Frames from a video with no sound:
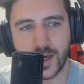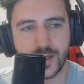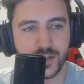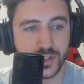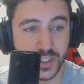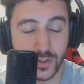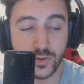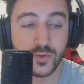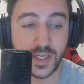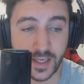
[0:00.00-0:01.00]

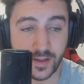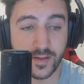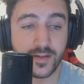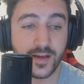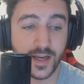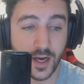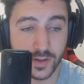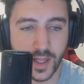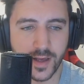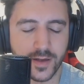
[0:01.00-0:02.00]
G2 is an
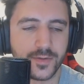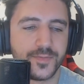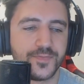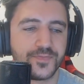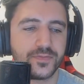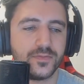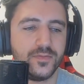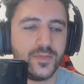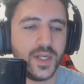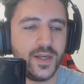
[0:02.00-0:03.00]
outlier.
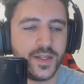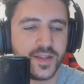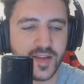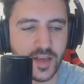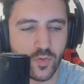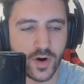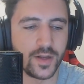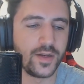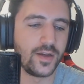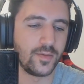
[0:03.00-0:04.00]

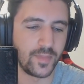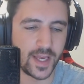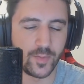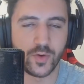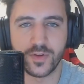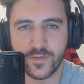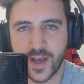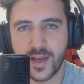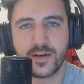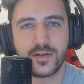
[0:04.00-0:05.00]
T1, maybe with
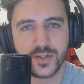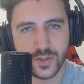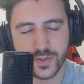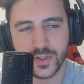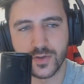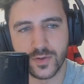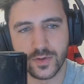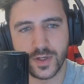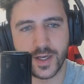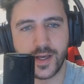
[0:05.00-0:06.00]
Faker, is also
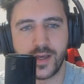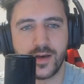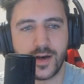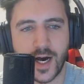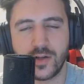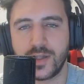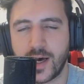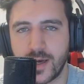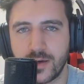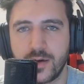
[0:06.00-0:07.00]
a
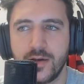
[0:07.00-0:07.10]
outlier.